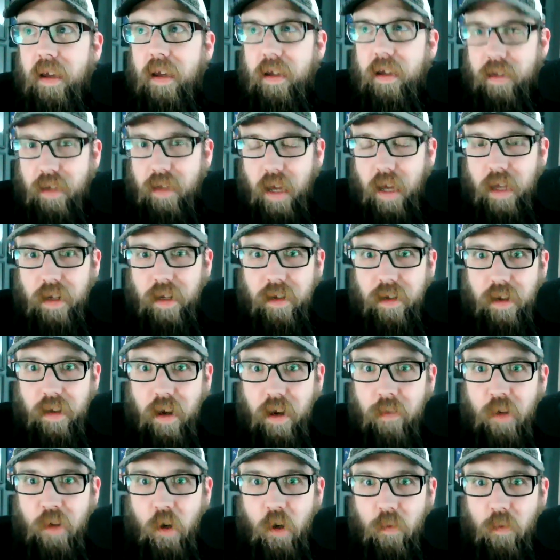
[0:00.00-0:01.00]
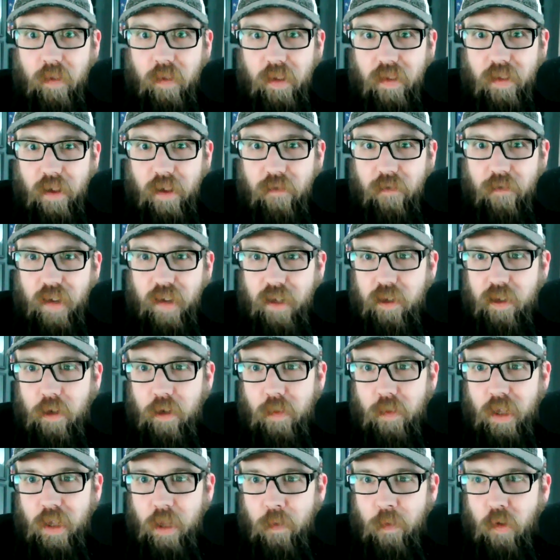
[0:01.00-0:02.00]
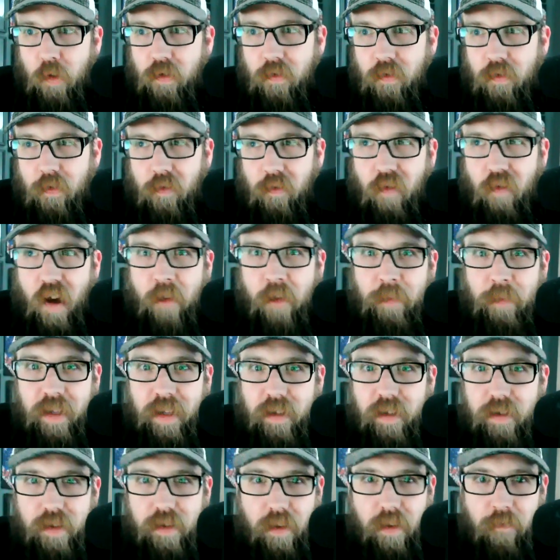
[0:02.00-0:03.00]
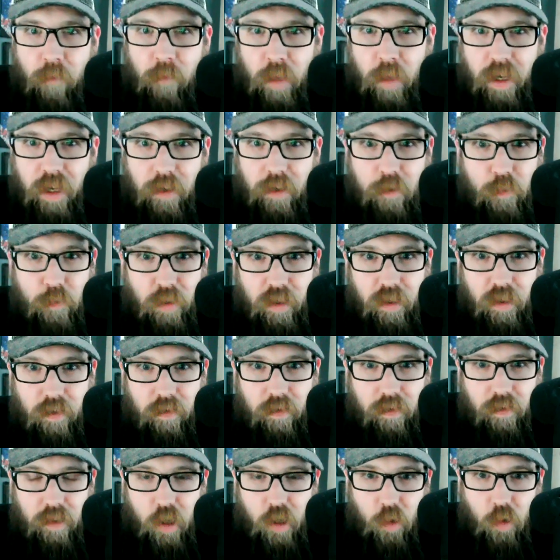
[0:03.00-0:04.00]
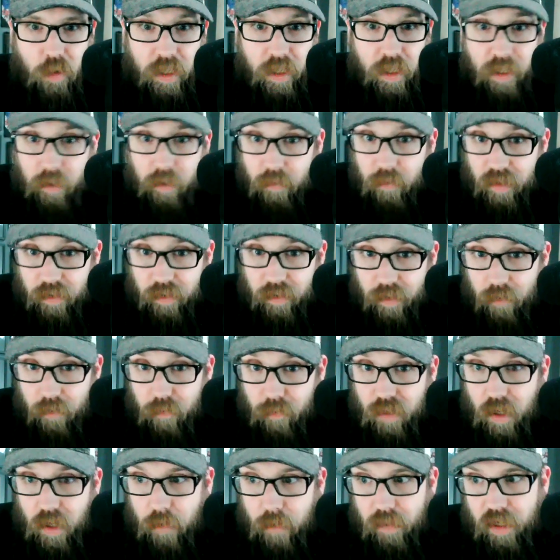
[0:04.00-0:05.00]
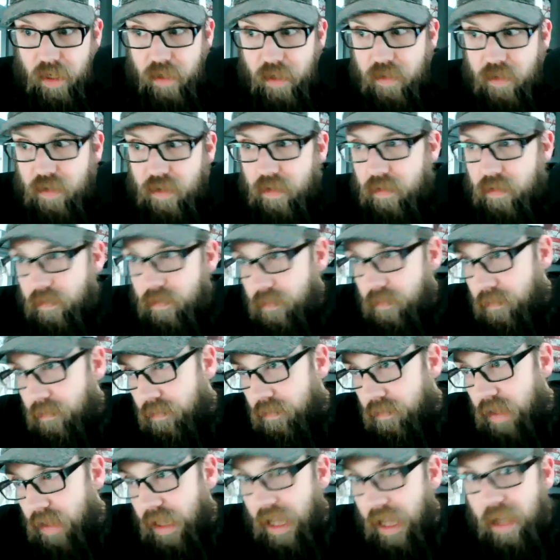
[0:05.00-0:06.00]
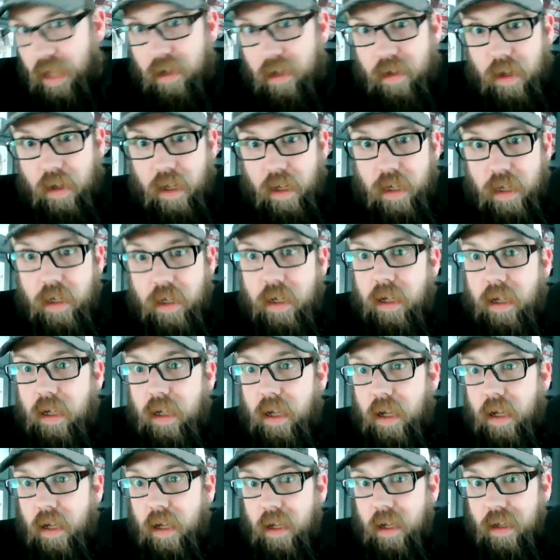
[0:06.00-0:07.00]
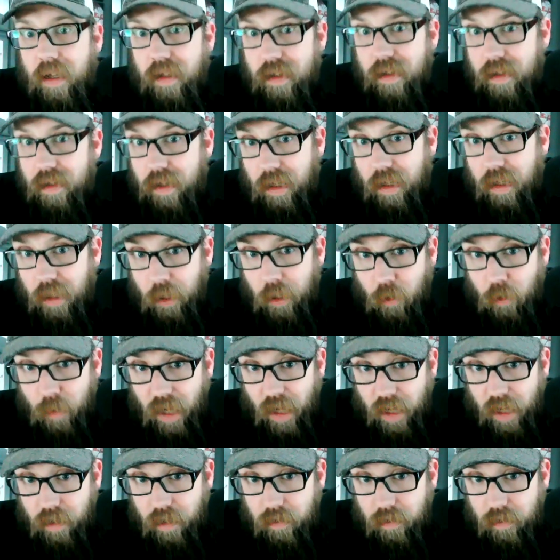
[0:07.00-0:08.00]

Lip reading: is kind of dumb, and hopefully they fix it. I mean, they moved it from 5 minutes to 7 minutes, but a toe link, I mean, give him 10 minutes to get it done. See you later. Bye.